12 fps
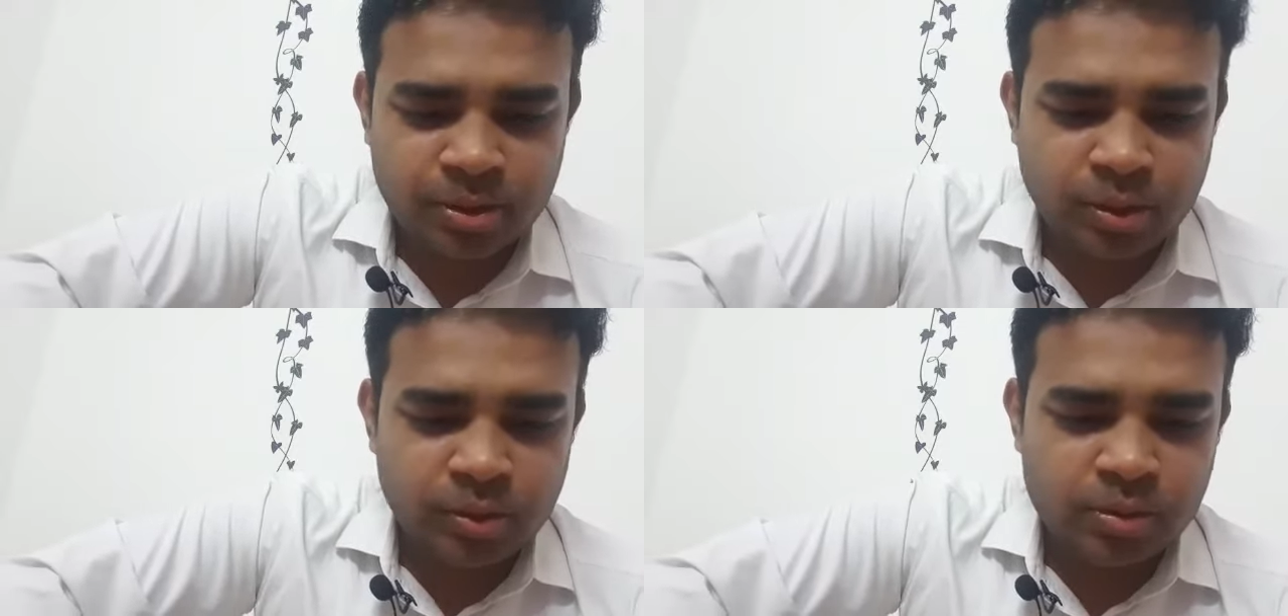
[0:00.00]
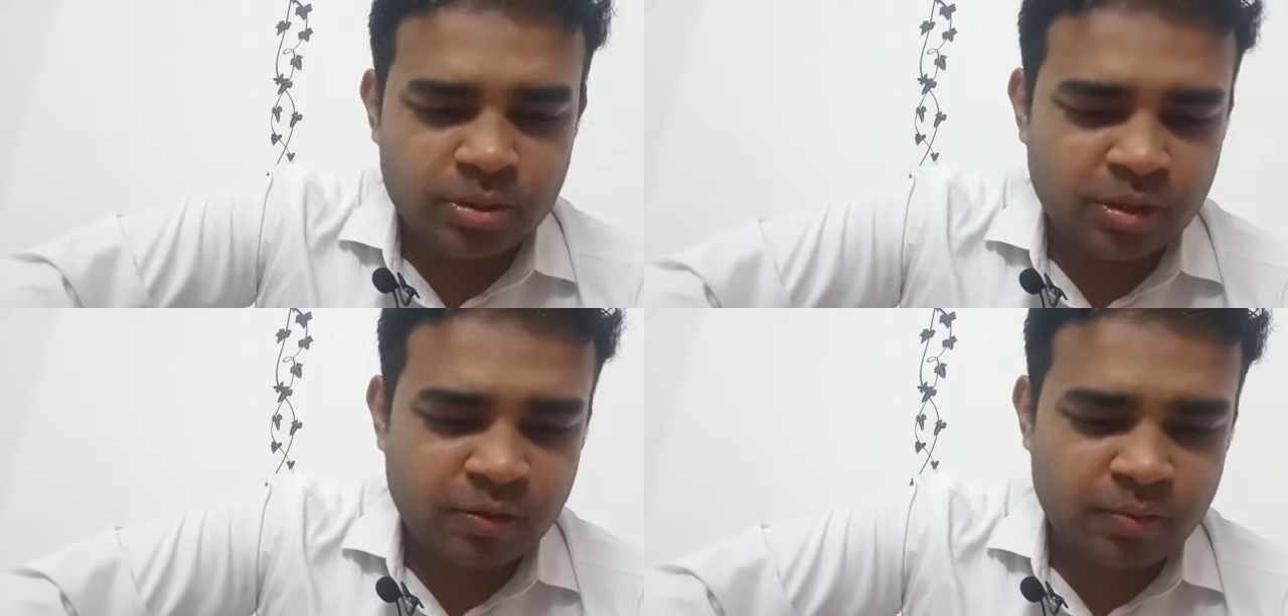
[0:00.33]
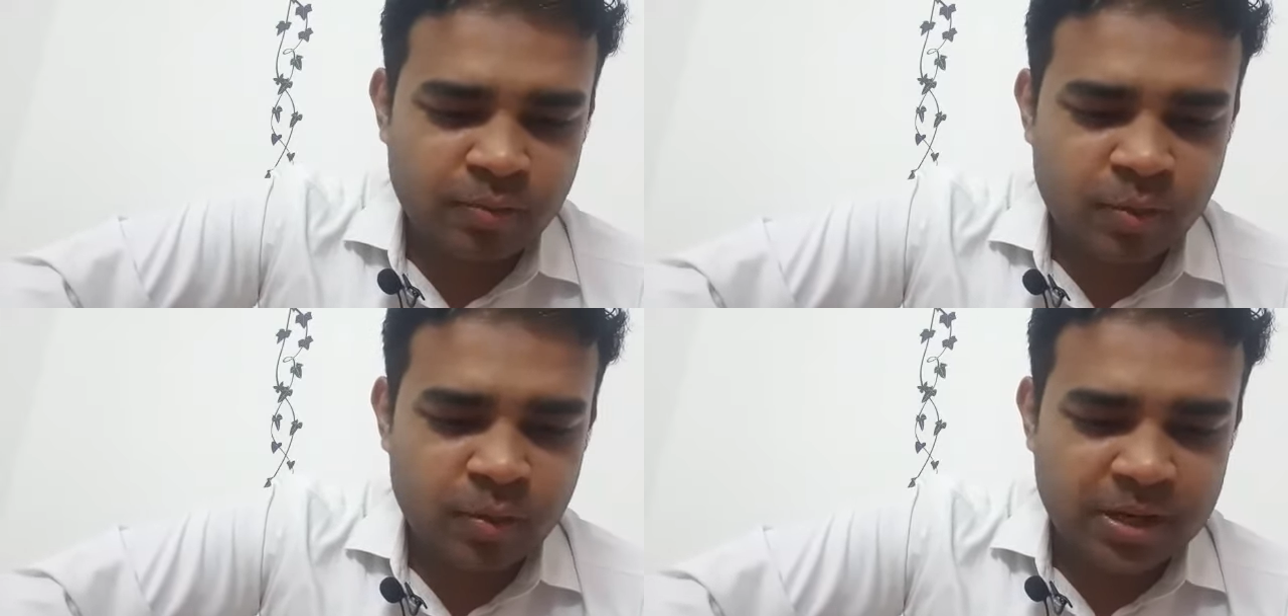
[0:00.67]
The use of
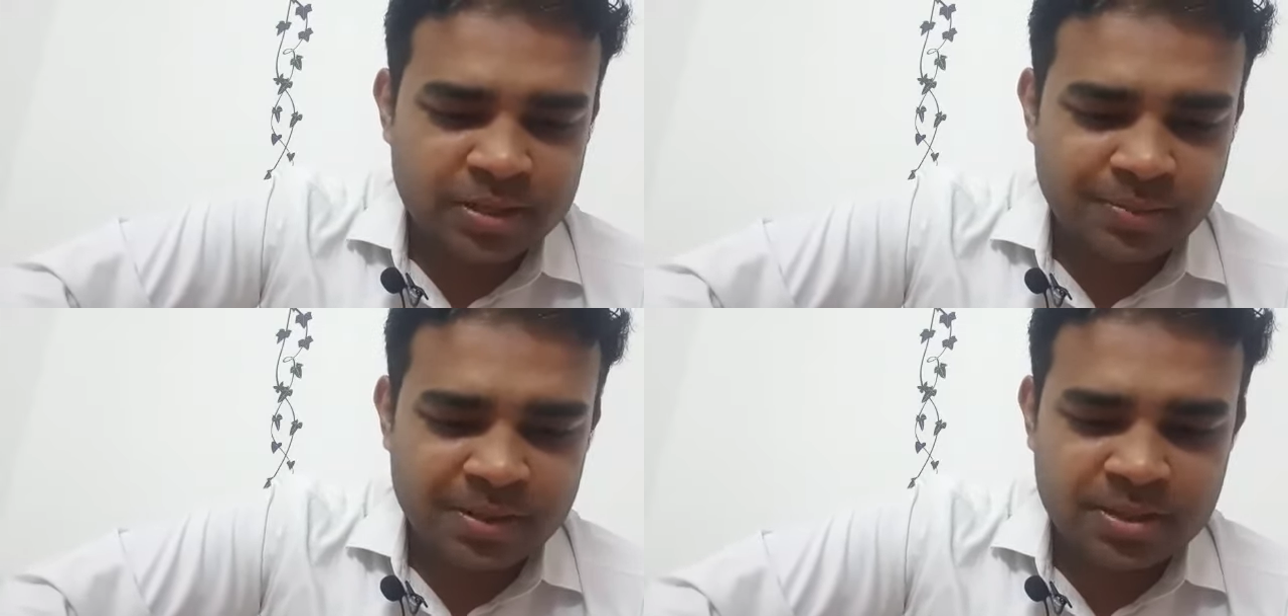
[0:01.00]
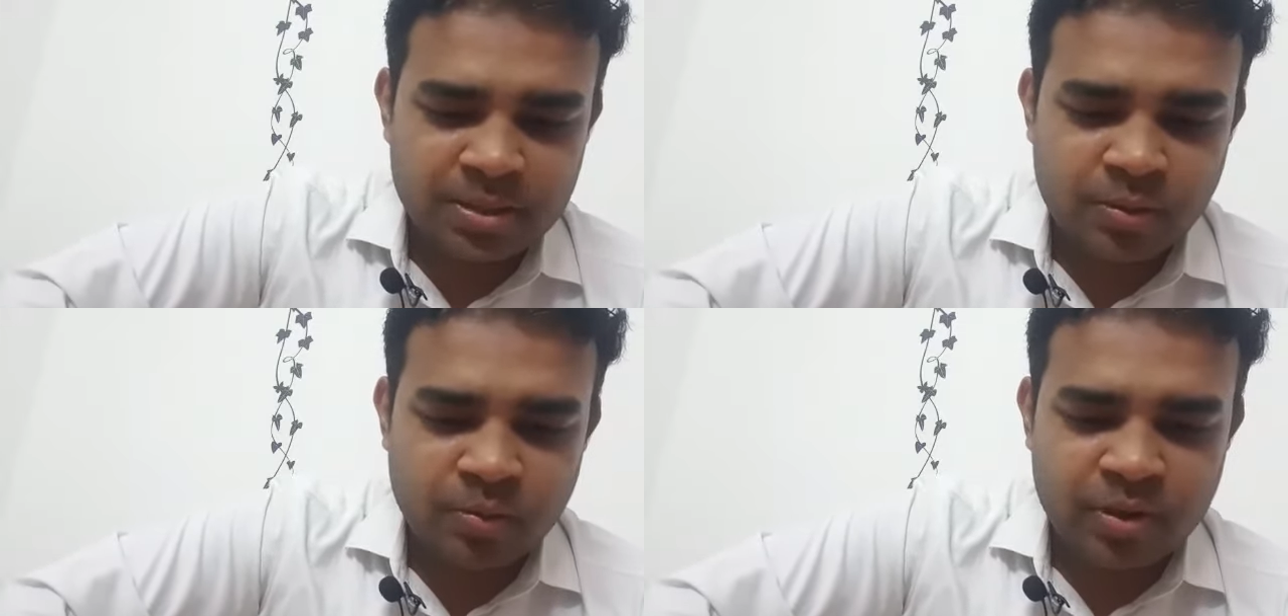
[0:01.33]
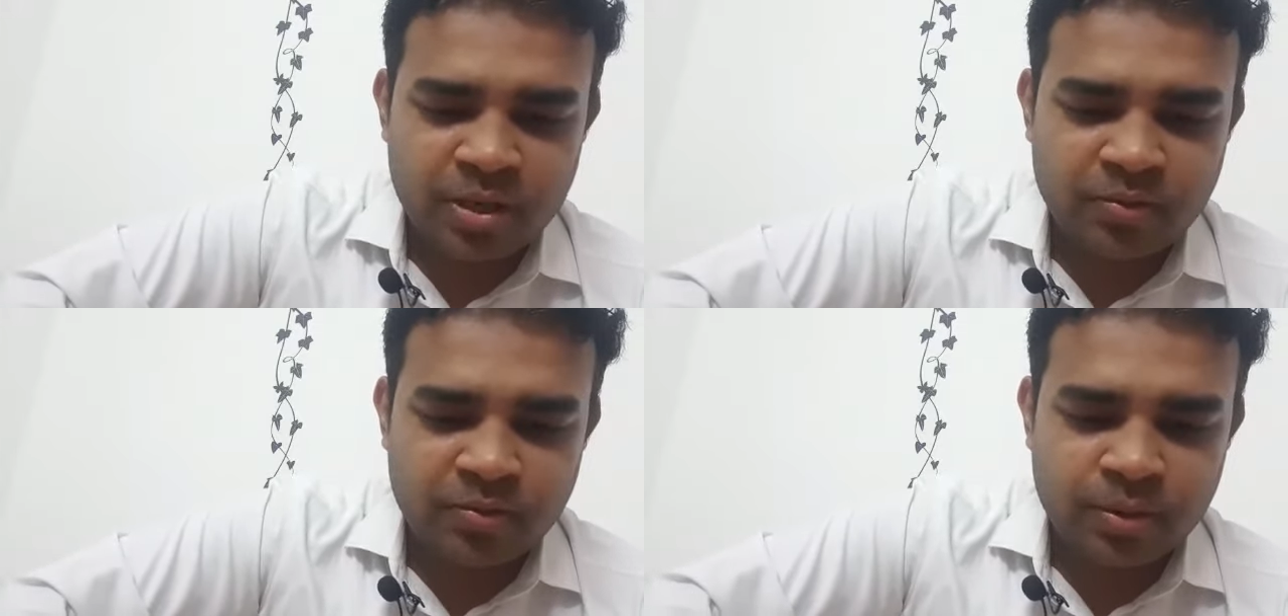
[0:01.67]
more expensive
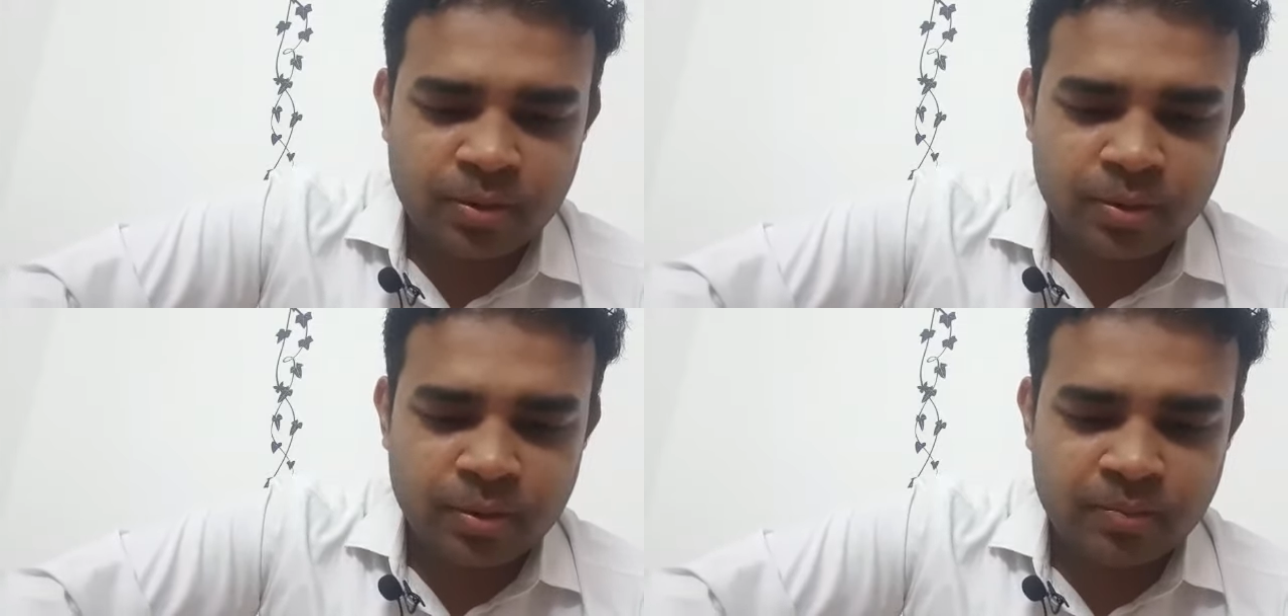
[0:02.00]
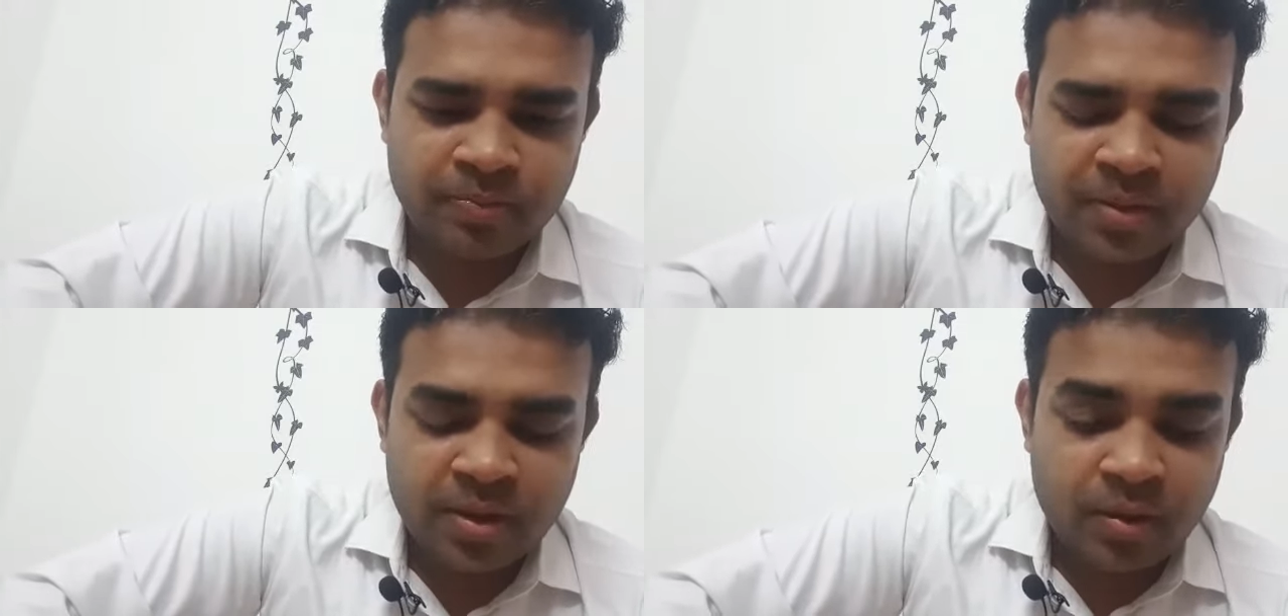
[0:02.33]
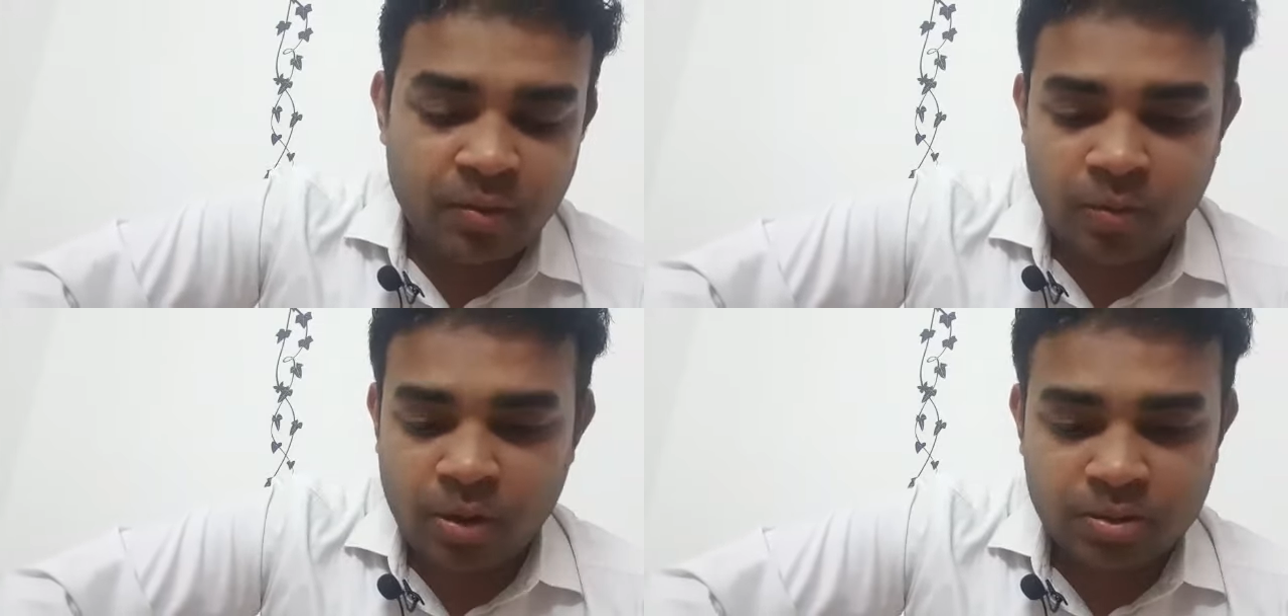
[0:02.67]
wheat flour
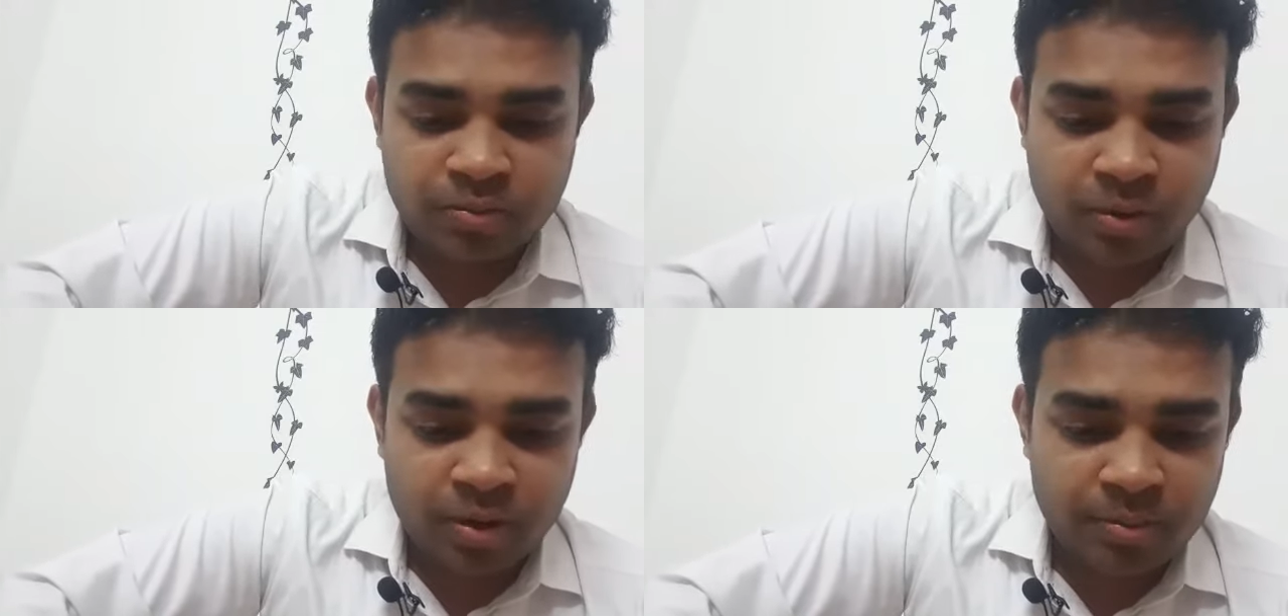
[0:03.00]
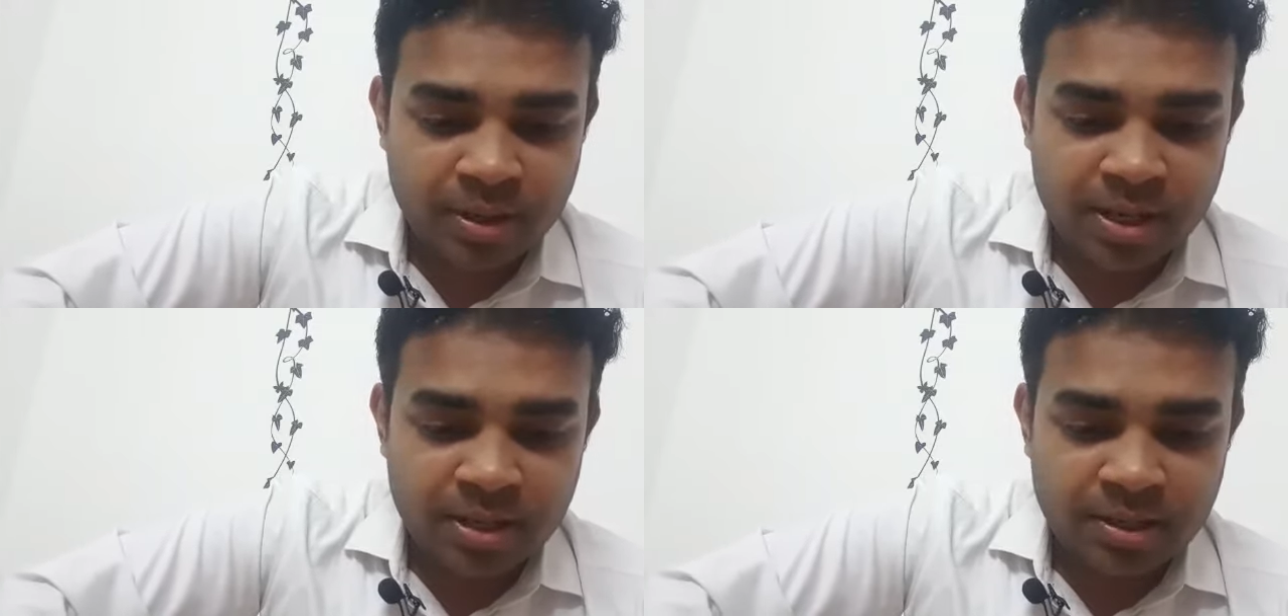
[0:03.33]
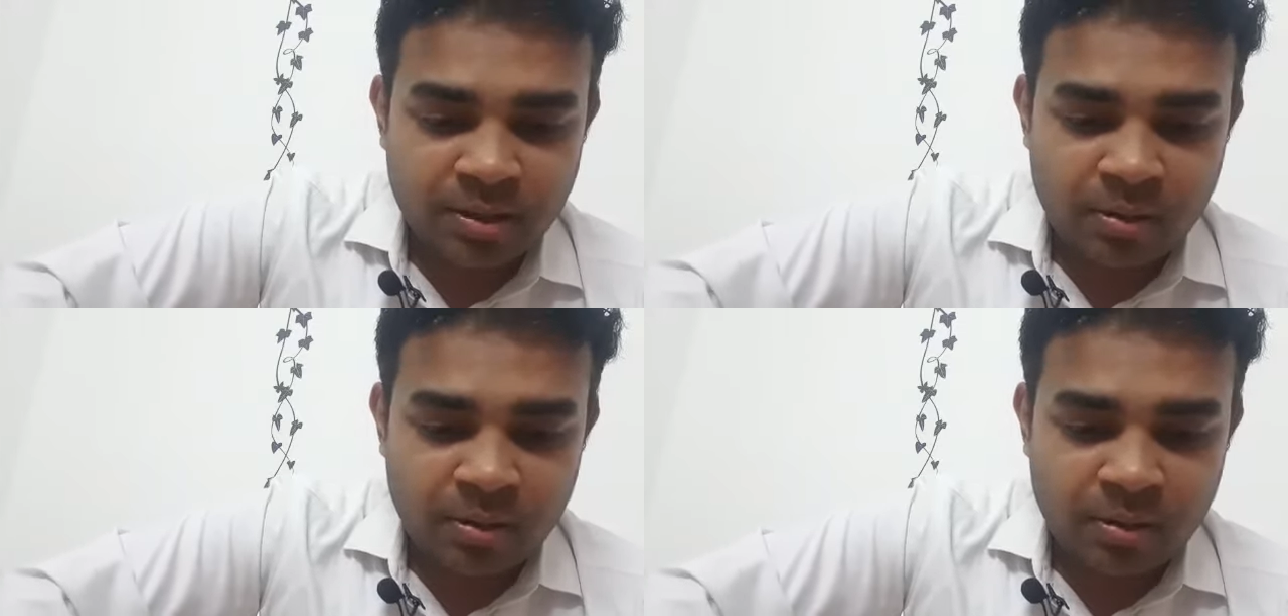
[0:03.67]
was forbidden.